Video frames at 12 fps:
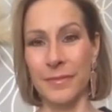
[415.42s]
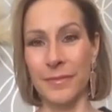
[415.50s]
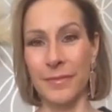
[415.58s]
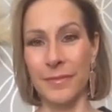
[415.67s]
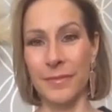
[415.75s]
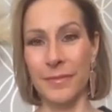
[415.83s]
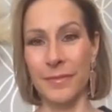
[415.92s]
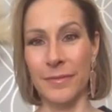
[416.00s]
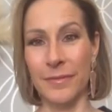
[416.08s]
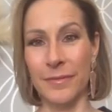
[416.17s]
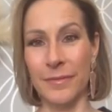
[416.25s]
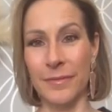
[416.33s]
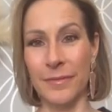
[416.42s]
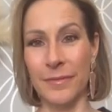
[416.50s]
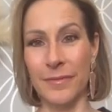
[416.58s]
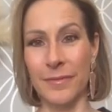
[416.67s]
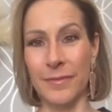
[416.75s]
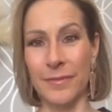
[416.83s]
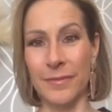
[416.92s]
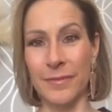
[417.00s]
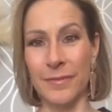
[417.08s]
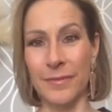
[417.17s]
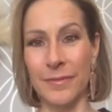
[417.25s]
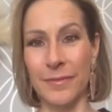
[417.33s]

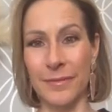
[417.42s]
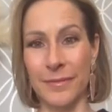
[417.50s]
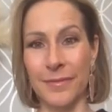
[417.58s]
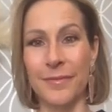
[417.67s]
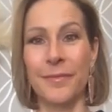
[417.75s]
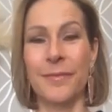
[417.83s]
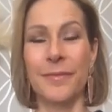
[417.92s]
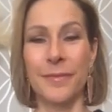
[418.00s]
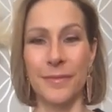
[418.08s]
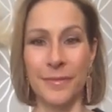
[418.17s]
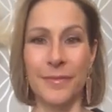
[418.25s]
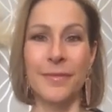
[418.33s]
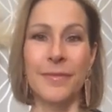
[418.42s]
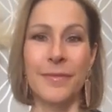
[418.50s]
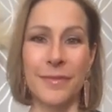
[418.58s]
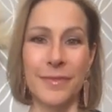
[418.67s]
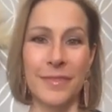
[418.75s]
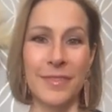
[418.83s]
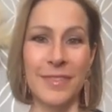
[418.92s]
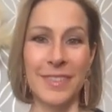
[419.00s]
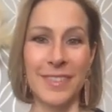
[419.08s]
[no speech]